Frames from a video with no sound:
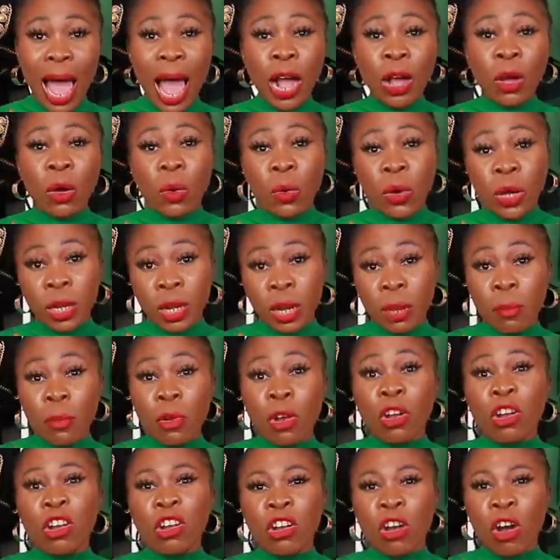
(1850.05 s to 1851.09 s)

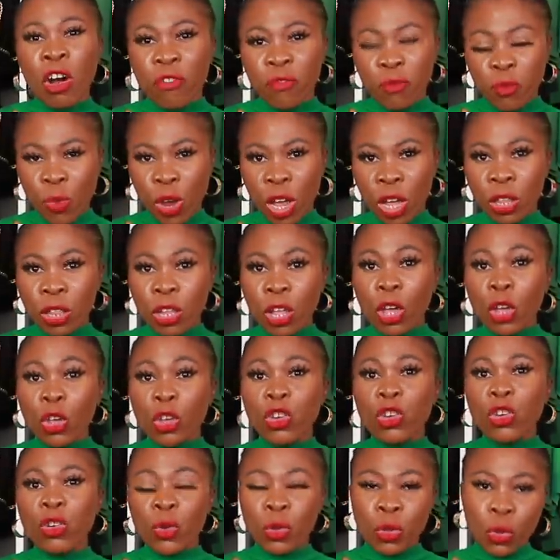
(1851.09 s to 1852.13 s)
algorithm love when
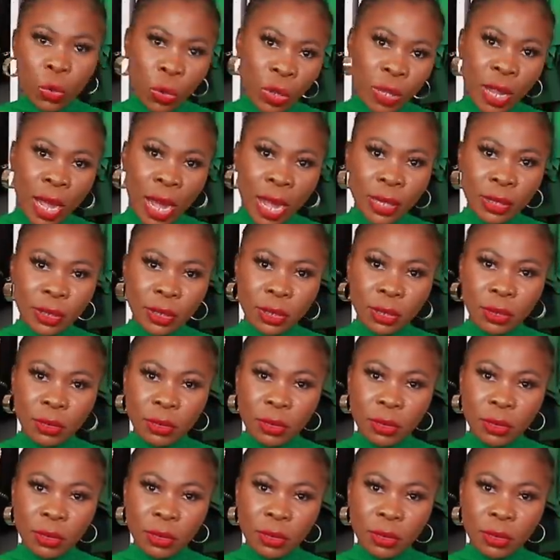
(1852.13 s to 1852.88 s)
you do that